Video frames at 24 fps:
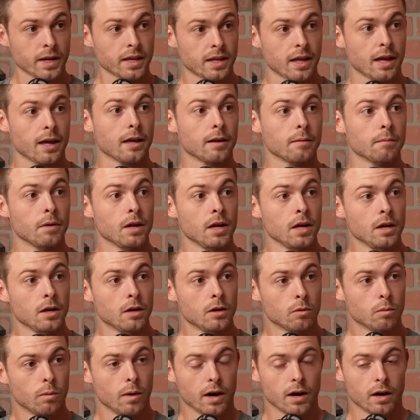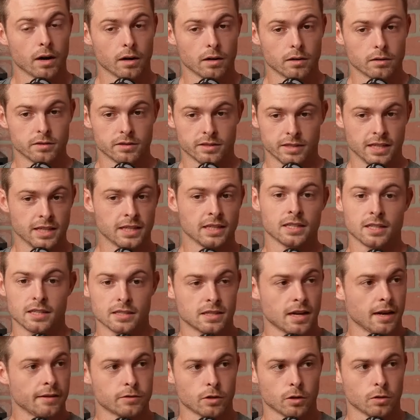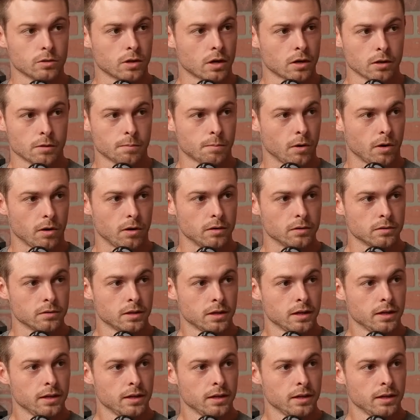game where Deacon doesn't have to hold on to the ball,